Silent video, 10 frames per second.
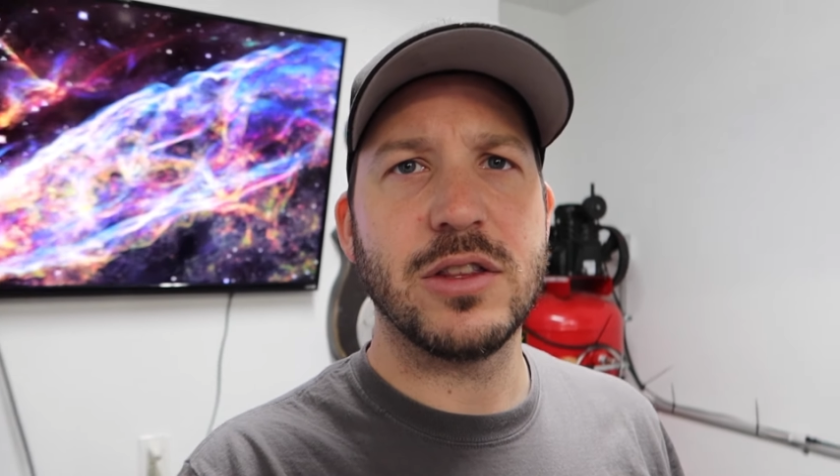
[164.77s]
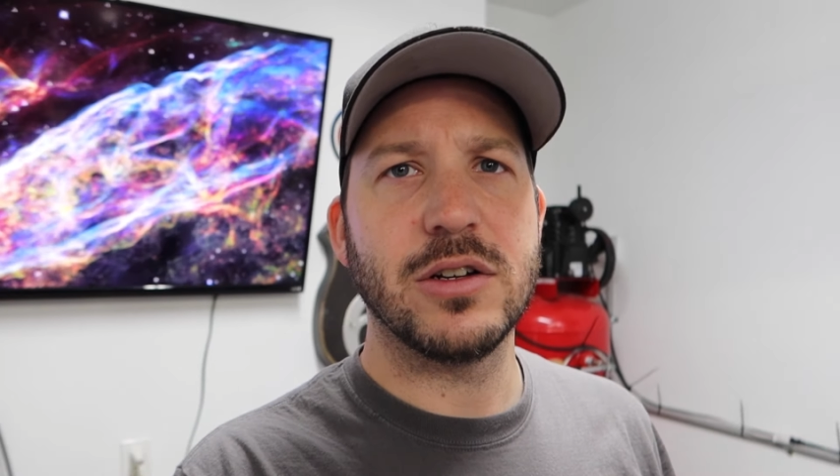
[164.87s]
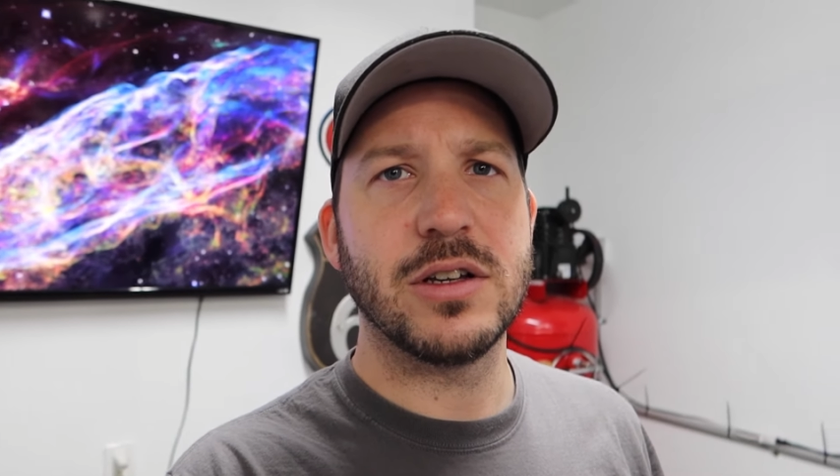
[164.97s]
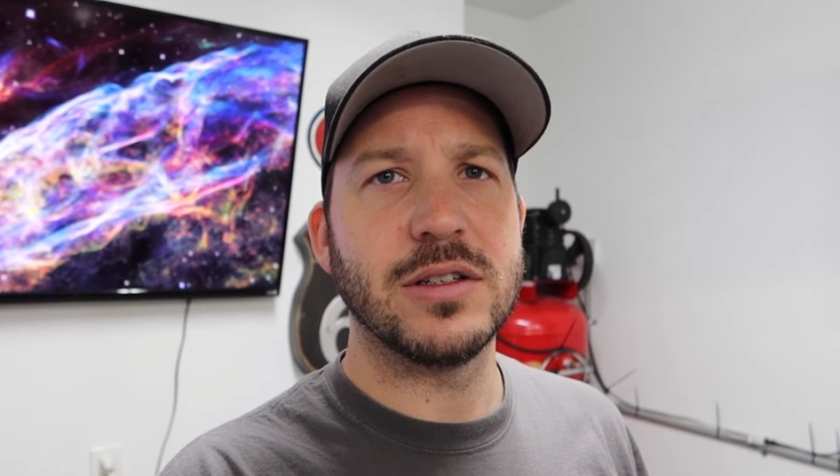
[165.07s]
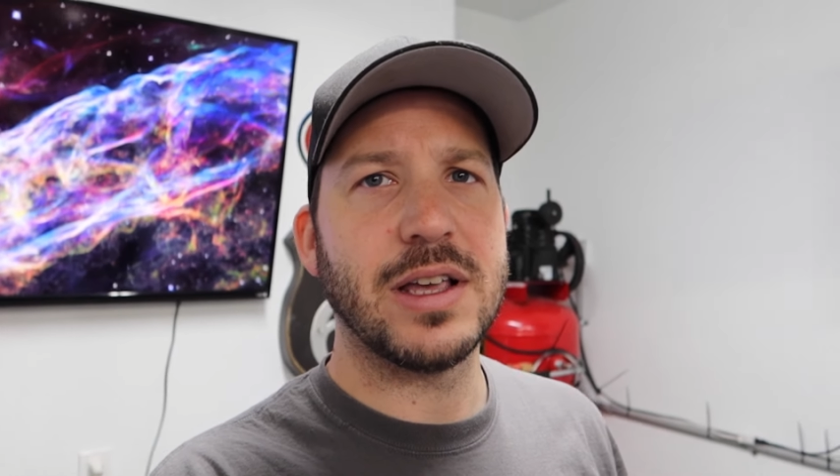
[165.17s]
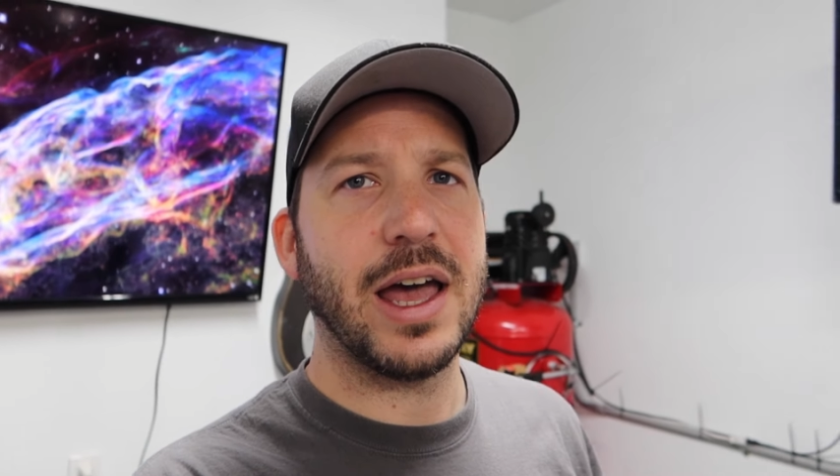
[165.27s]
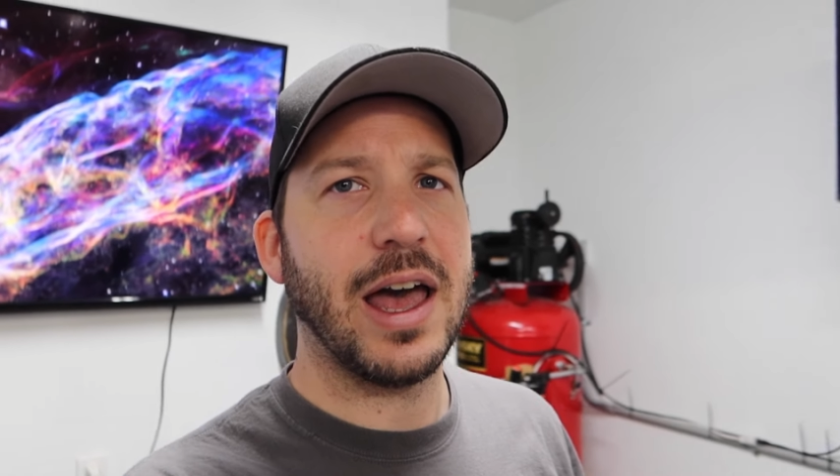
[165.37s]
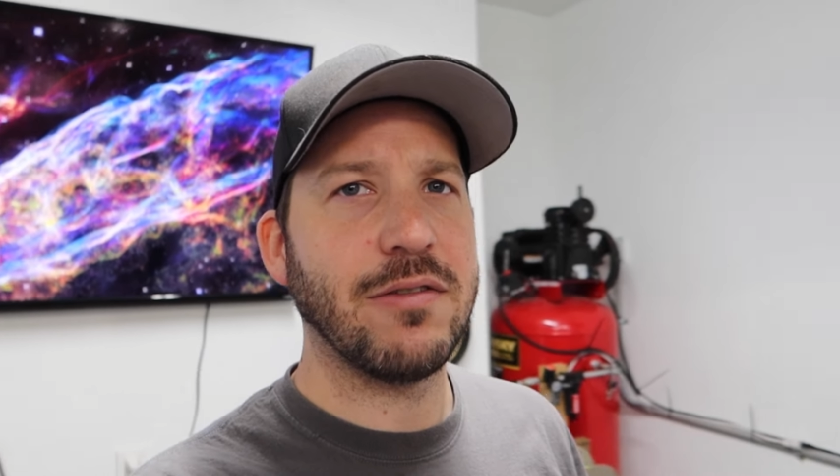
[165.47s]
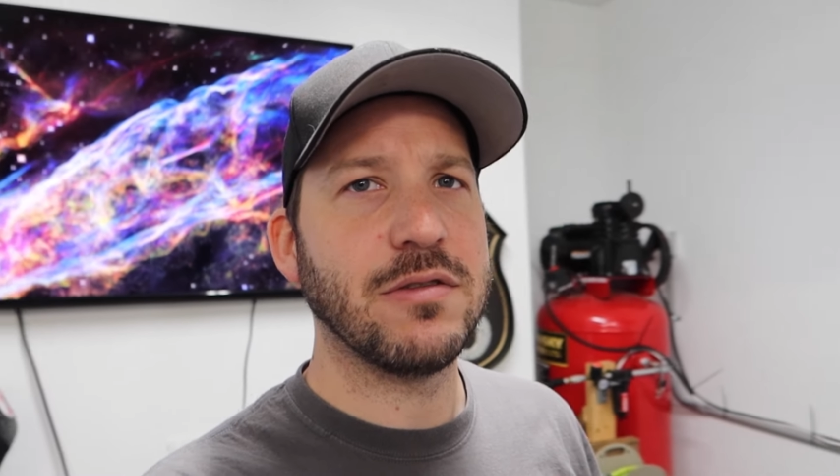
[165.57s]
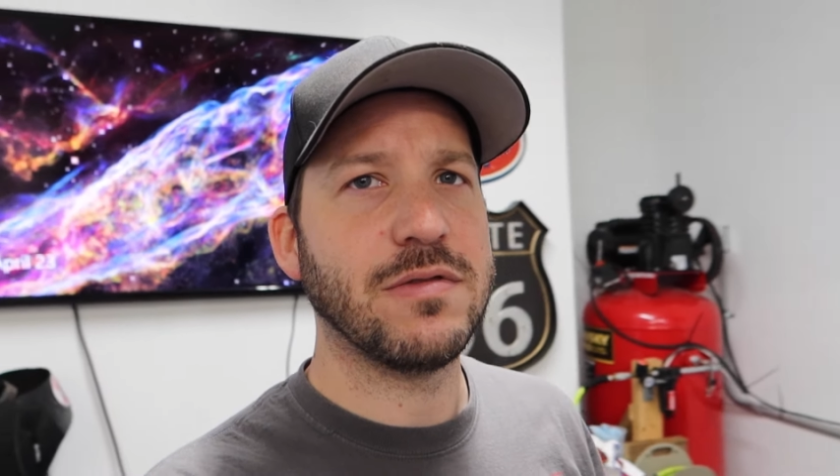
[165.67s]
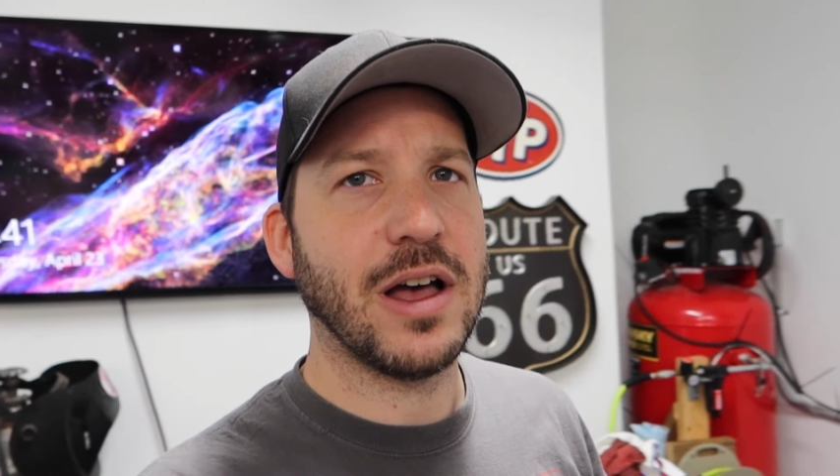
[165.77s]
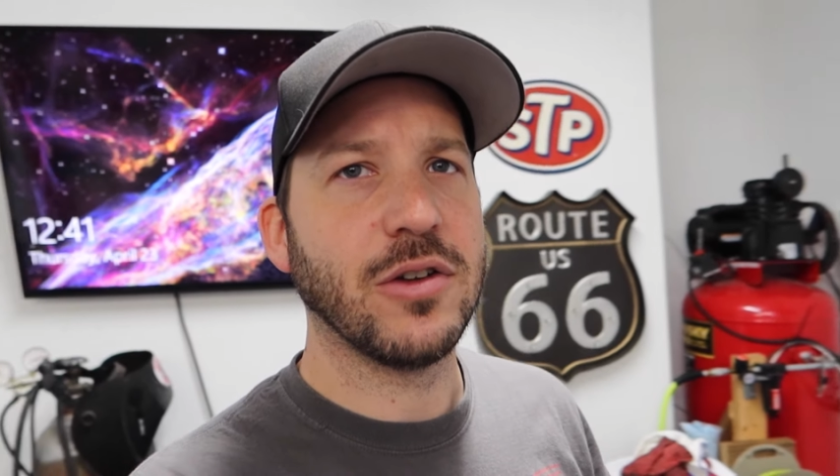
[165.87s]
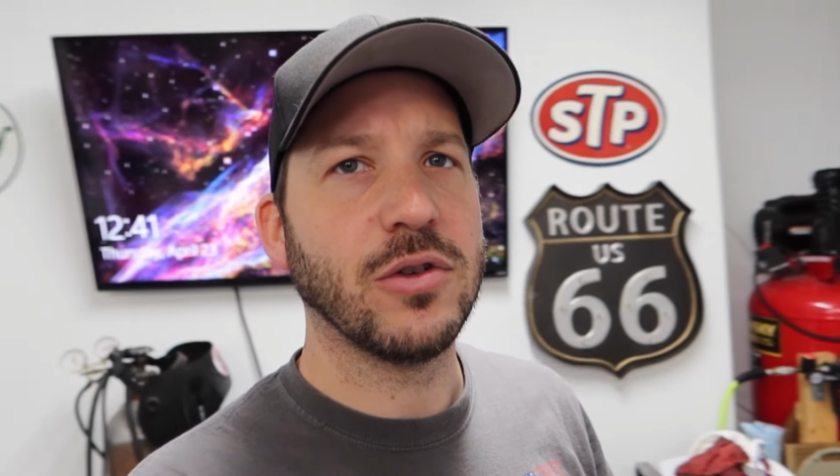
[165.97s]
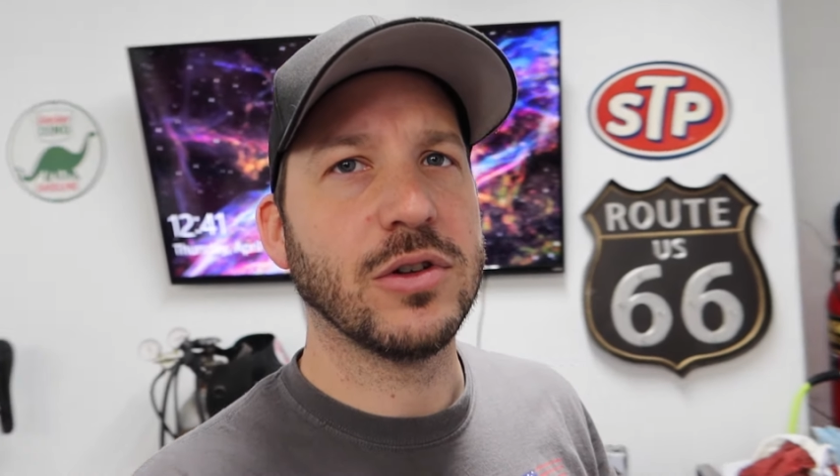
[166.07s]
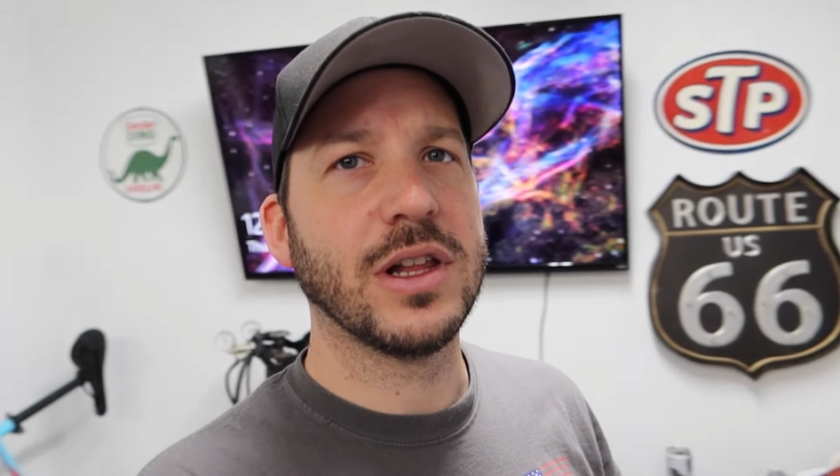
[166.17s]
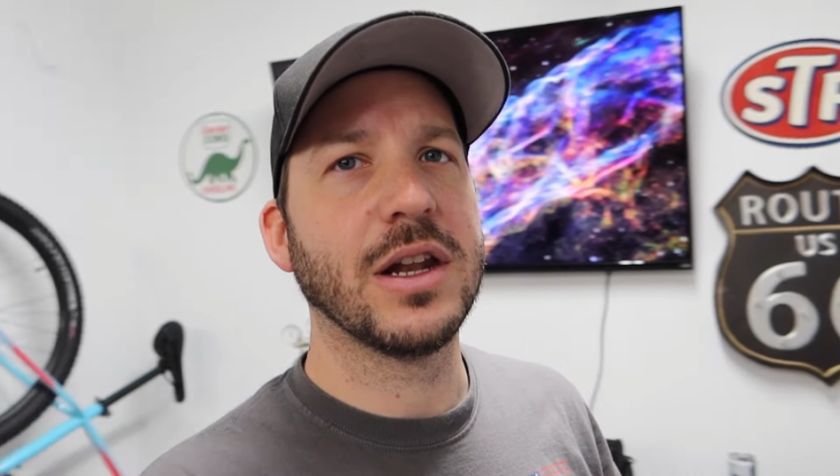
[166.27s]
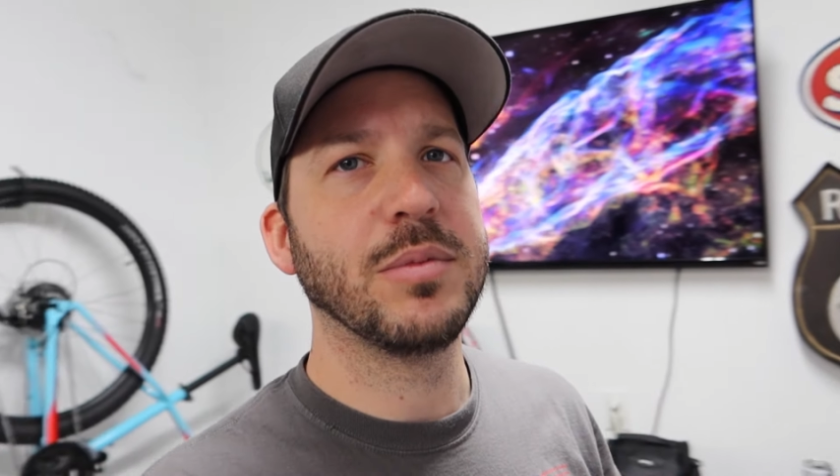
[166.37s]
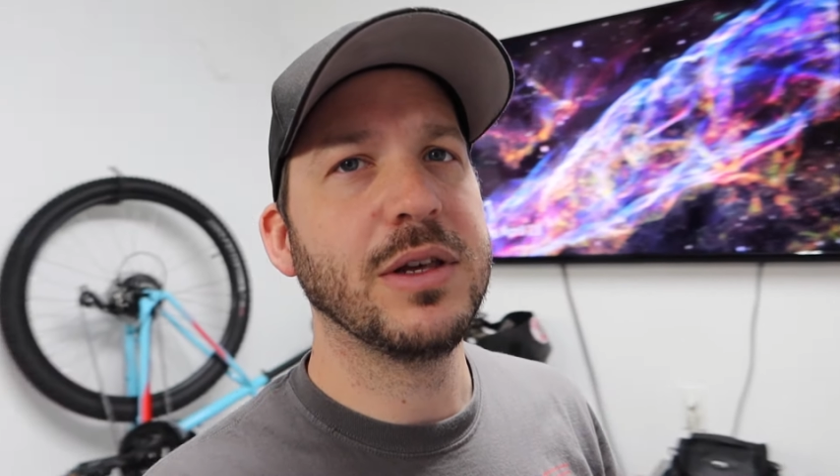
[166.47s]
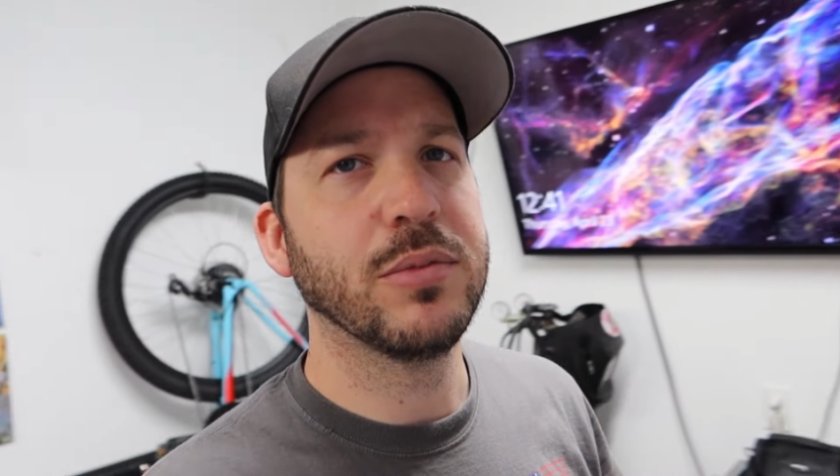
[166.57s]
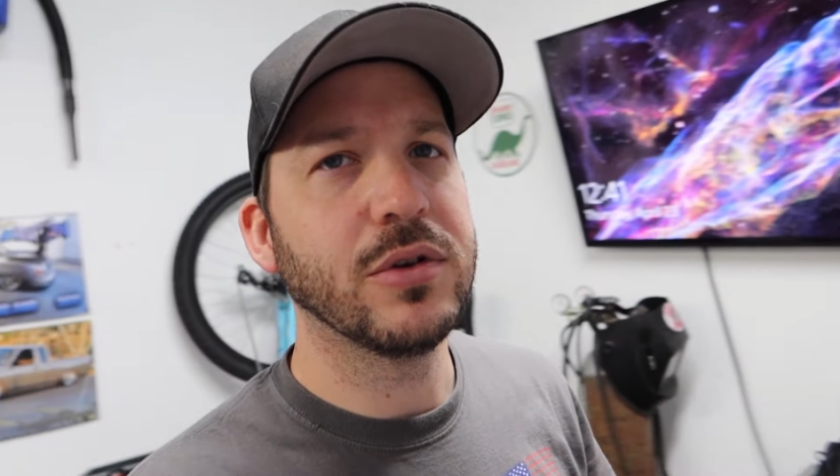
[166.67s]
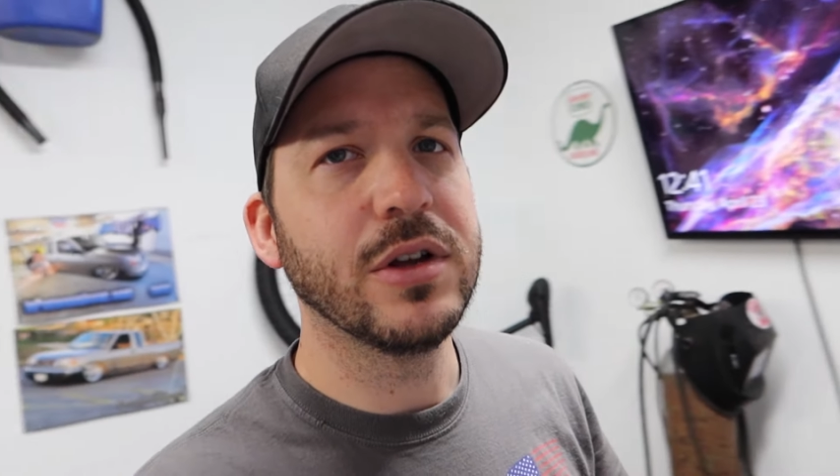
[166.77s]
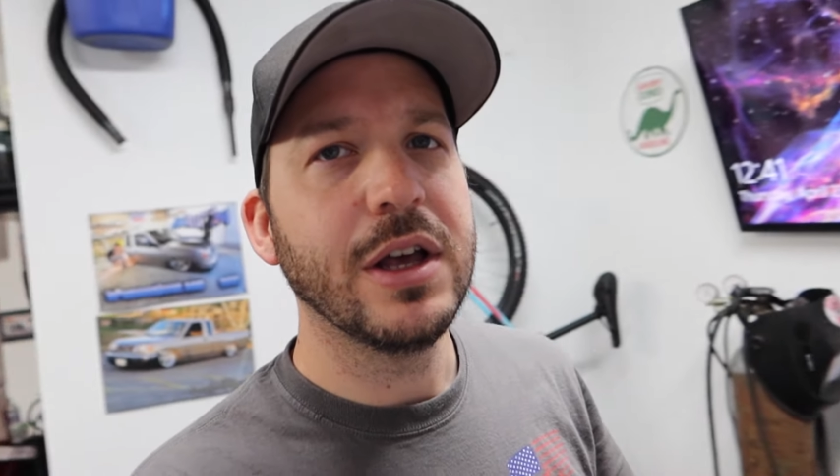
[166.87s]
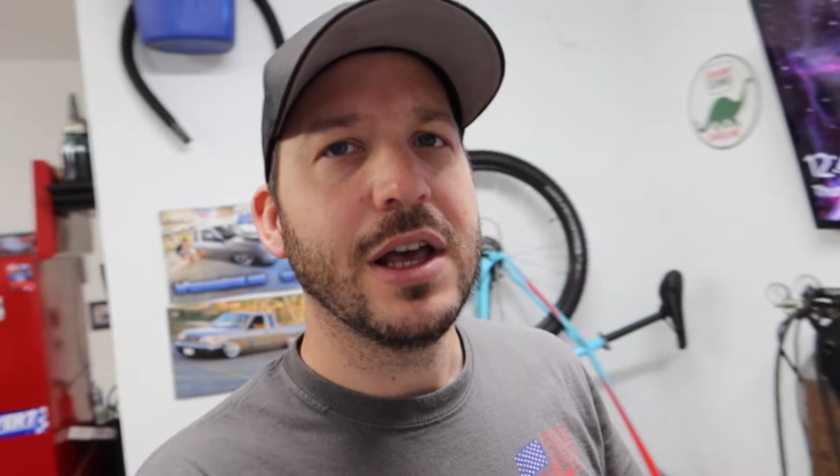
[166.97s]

there because I haven't found a whole lot of people